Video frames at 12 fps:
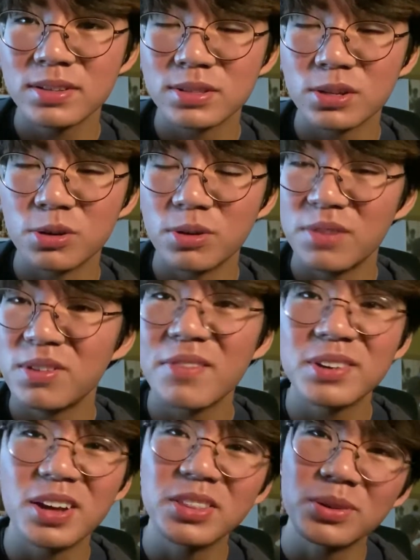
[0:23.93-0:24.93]
So if you have
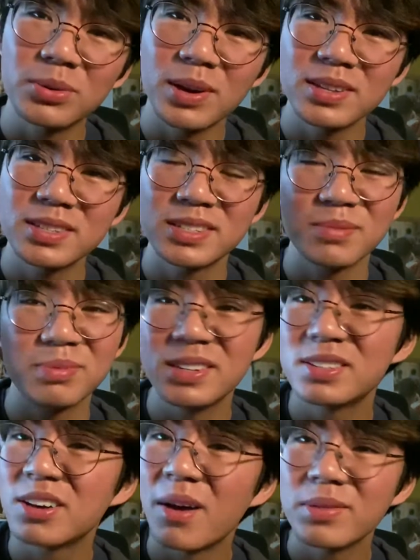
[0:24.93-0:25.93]
any other requests, please
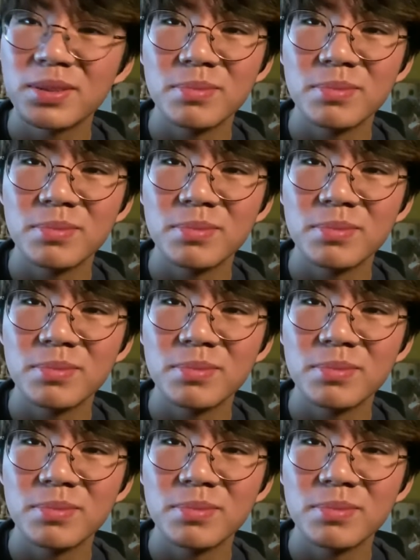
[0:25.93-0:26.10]
comment them